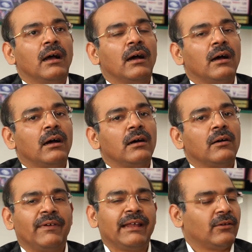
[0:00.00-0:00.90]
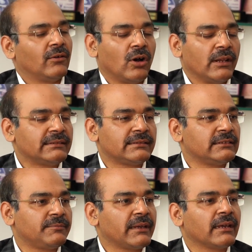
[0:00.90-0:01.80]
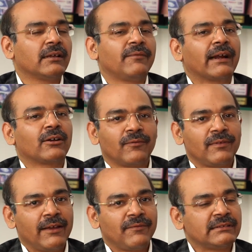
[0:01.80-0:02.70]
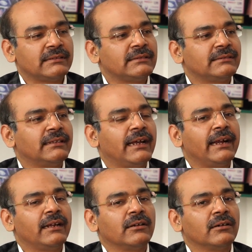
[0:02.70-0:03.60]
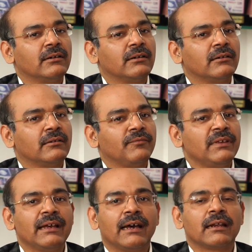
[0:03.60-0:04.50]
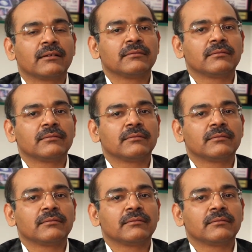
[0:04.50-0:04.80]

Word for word: Well, honestly speaking, the fact of life is this, that we are